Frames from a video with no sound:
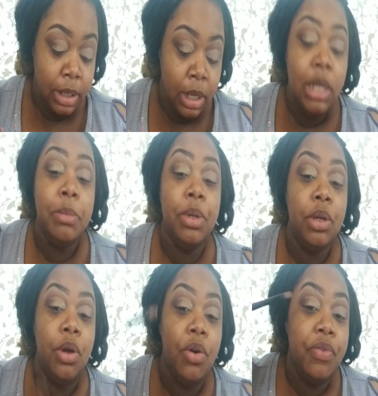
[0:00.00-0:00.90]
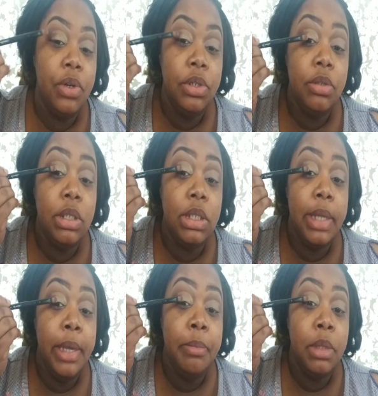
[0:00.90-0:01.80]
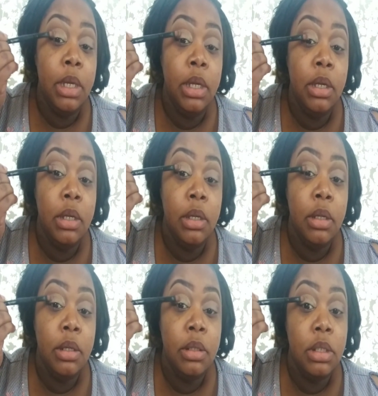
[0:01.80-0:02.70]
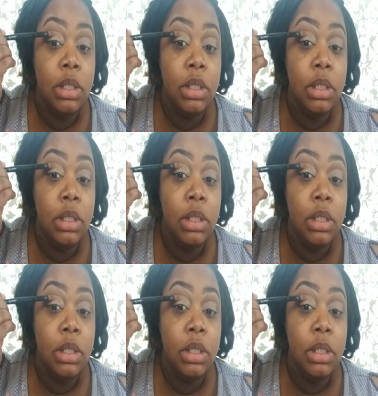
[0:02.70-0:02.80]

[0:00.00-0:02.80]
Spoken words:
I'm going to go over and do the same thing to my